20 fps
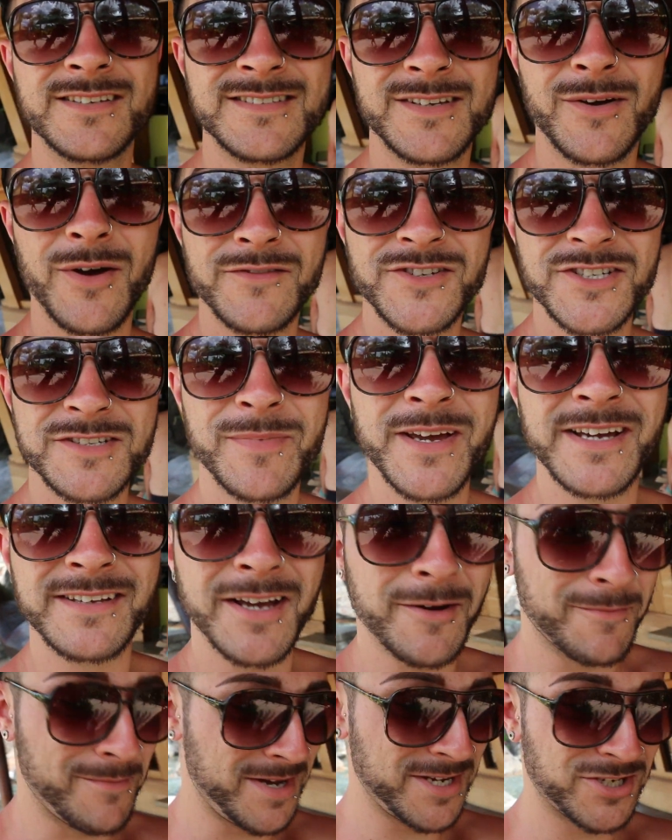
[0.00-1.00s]
So I've just
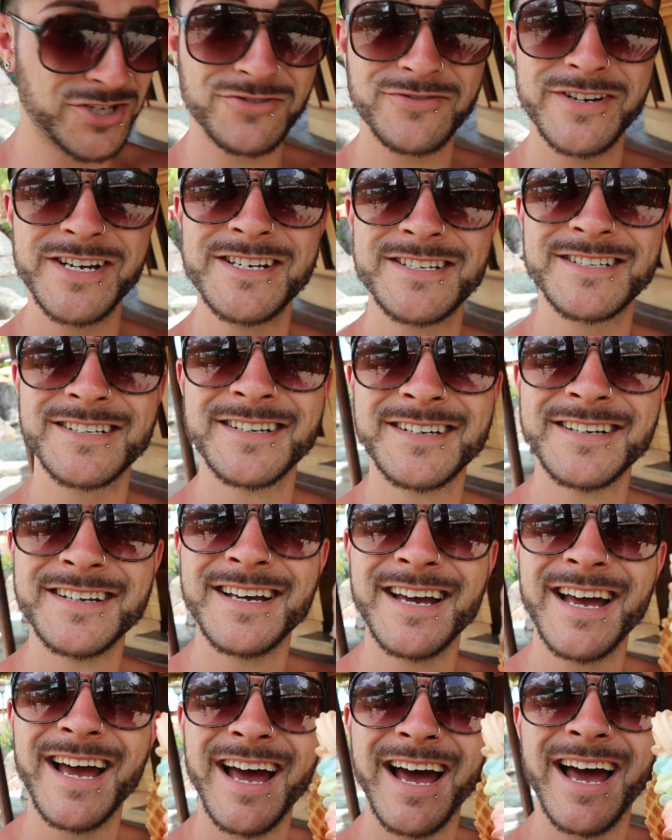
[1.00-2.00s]
picked up my treat,
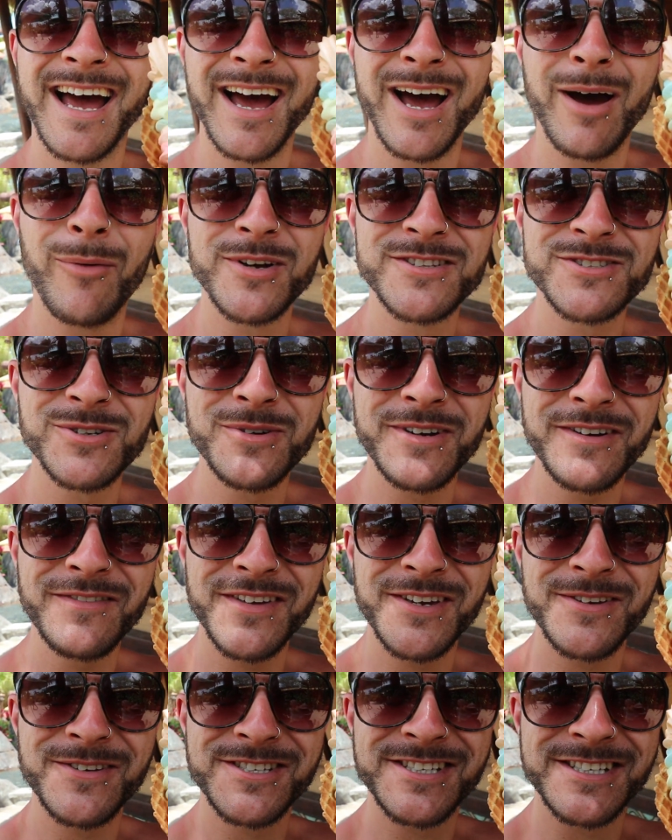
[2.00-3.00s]
a Watori
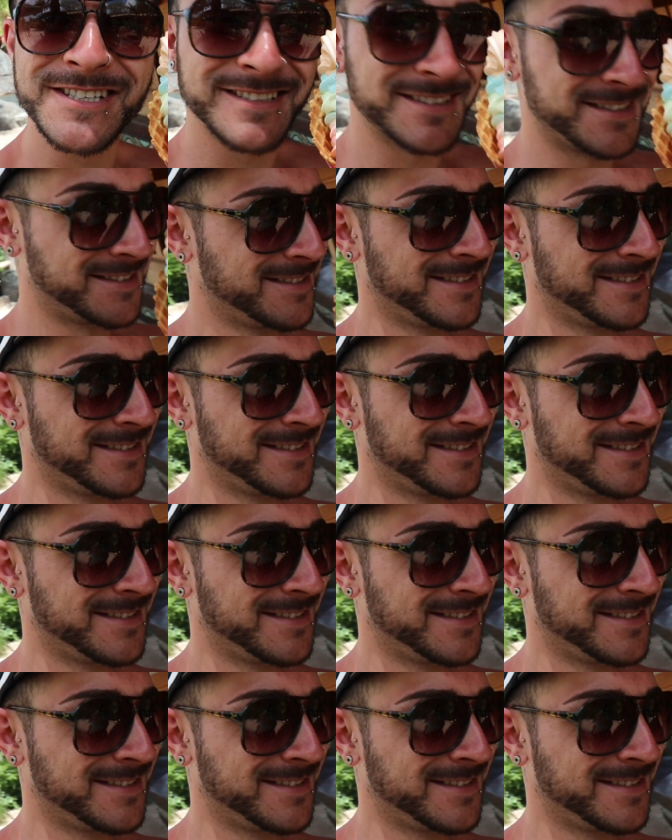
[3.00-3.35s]
Fusion.